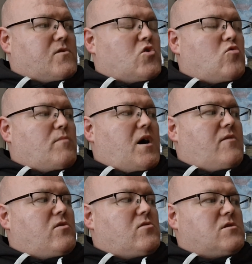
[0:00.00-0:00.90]

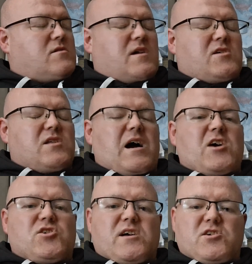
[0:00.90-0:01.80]
Kilmarnock, and I was like, I
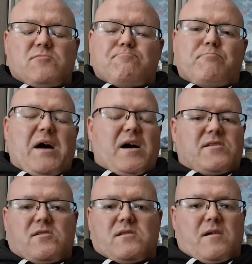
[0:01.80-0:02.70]
should have just
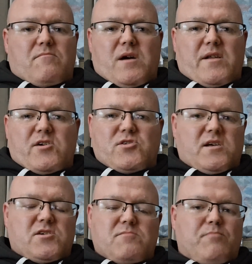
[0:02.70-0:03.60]
battered him, man. I should
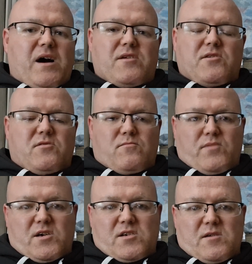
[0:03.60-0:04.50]
have just battered him
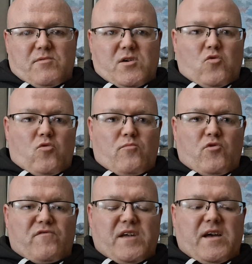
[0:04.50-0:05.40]
because I would have got
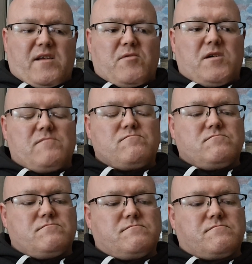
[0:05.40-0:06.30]
moved anyway.
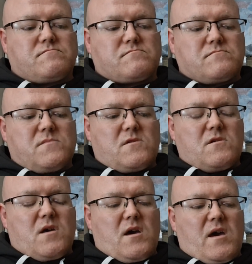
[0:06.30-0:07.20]

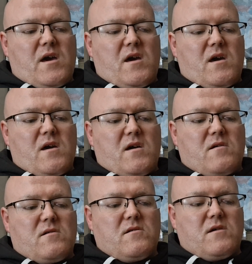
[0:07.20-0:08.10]

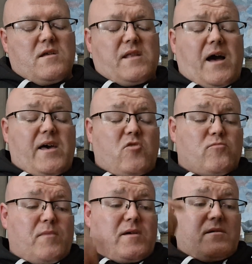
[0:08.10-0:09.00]
And that
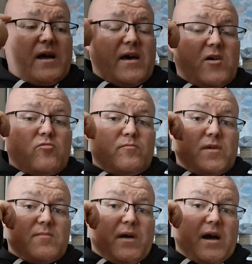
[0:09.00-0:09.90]
held
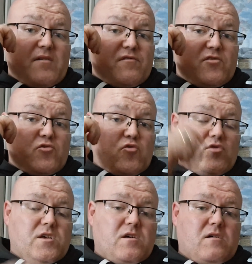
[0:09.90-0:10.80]
me back for 2
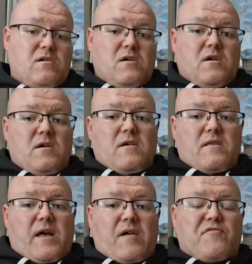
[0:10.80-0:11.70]
years.
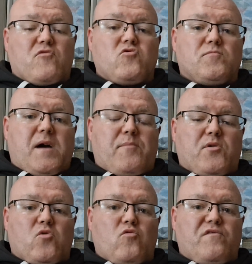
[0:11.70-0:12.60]
That froze my
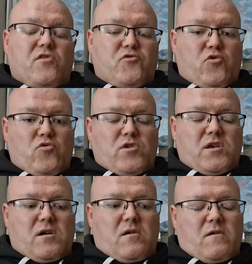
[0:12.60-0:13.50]
parole for 2
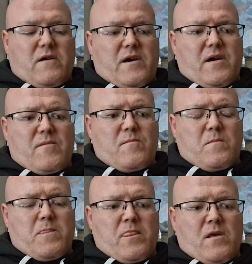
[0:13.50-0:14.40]
years. And